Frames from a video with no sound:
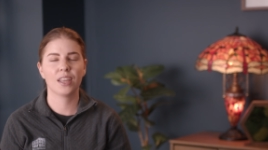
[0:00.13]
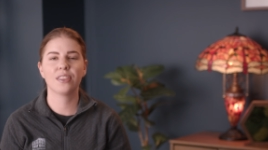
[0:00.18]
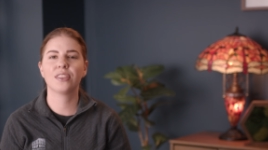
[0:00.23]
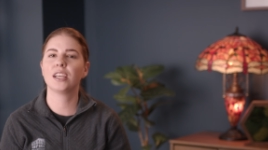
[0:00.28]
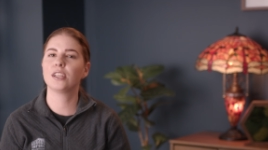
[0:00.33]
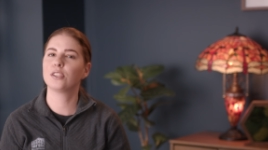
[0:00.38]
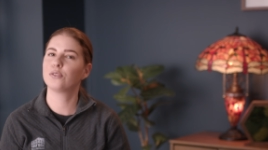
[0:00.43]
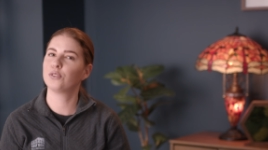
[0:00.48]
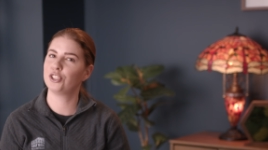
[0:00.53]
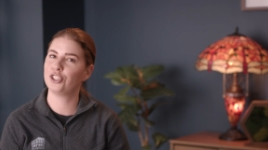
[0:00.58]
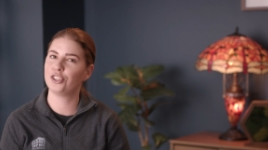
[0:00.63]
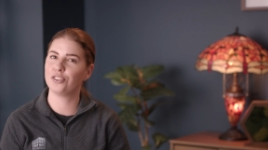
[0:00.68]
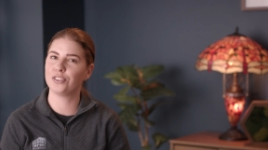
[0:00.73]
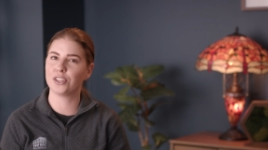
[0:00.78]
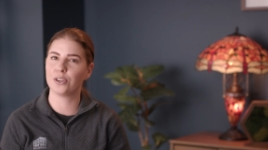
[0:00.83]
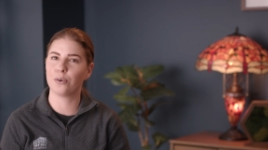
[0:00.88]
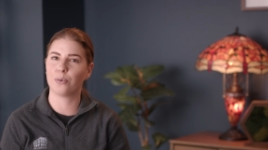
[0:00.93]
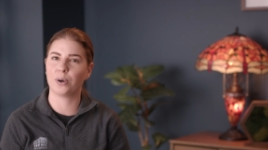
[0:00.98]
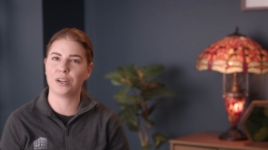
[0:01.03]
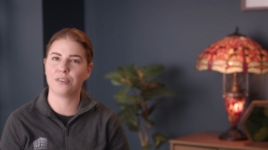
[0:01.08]
Thanks for
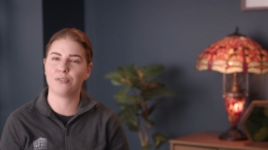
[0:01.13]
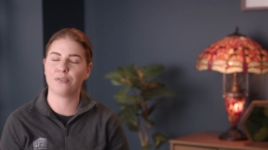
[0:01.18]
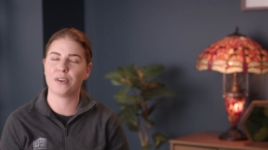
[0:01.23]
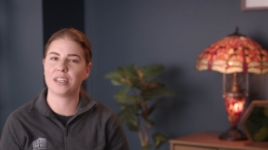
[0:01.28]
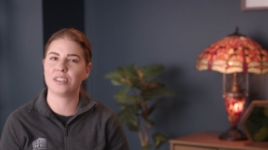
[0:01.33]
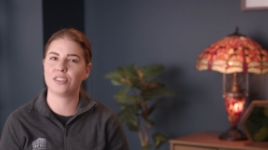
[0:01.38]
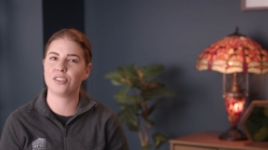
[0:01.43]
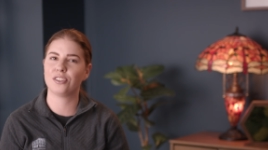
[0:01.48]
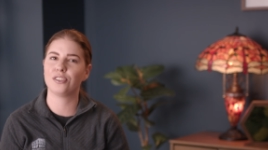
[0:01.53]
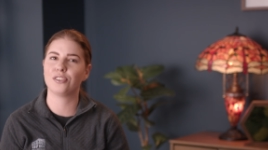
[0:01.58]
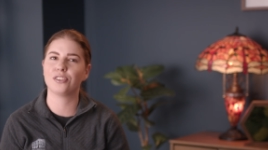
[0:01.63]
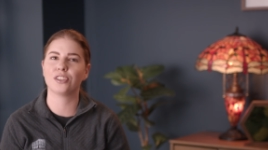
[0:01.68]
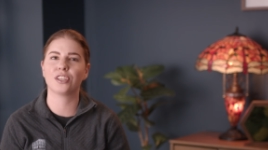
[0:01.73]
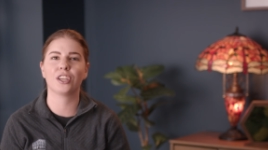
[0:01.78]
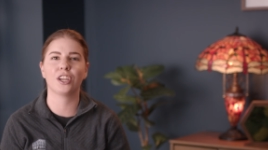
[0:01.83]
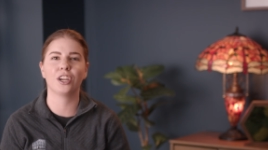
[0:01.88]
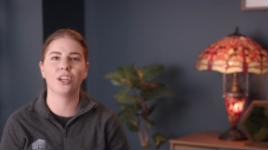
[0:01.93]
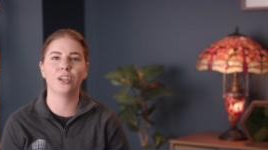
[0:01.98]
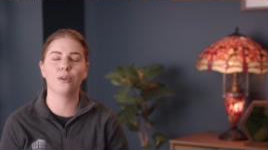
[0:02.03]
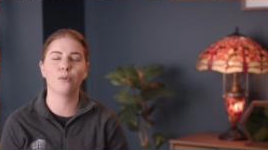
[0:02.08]
choosing WordFence to
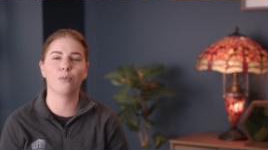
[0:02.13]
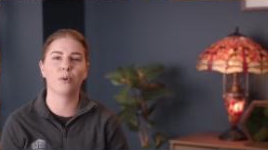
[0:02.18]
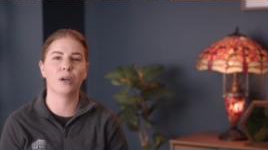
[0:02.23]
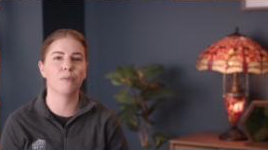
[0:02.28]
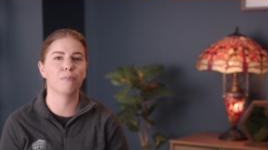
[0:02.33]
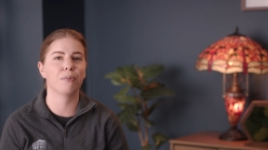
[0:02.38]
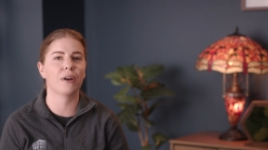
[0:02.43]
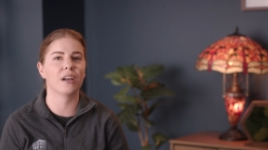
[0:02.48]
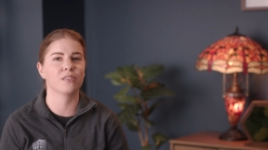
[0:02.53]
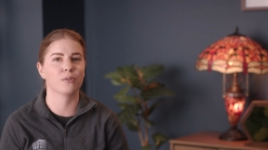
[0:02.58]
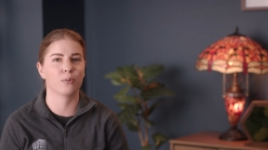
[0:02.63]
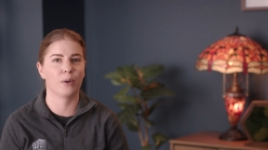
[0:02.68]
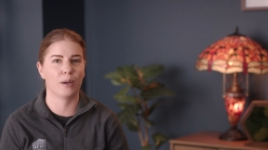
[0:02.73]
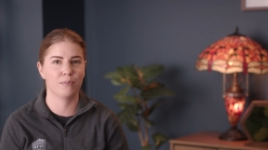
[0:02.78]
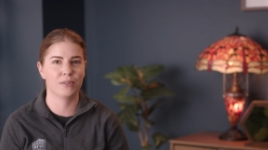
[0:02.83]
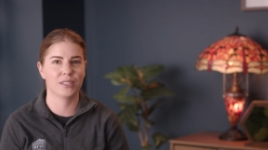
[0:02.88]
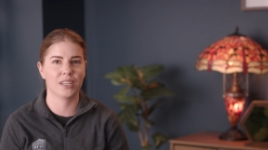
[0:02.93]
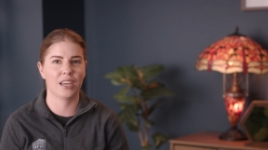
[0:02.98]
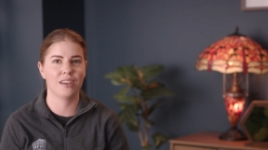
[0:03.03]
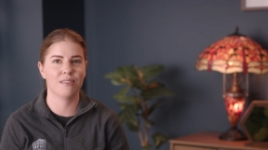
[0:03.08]
secure your WordPress
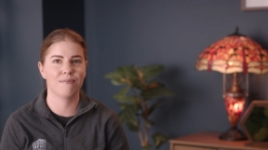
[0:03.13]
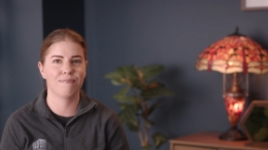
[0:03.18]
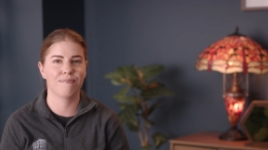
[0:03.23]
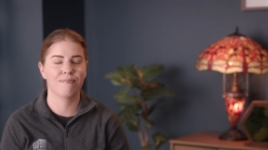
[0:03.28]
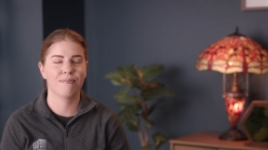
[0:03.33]
website.